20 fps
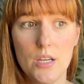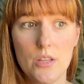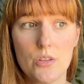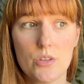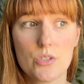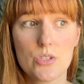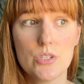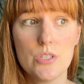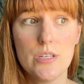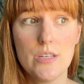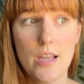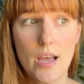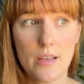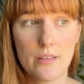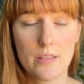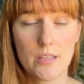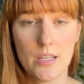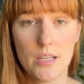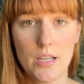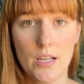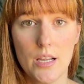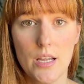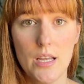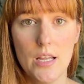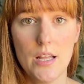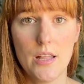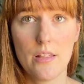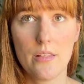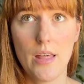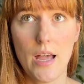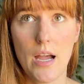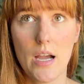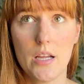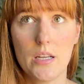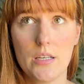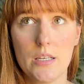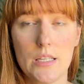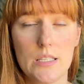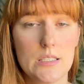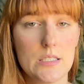there's nothing
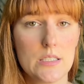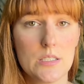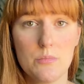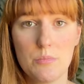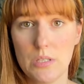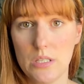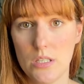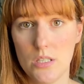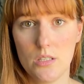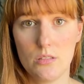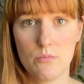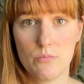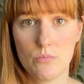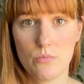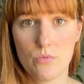that needs to be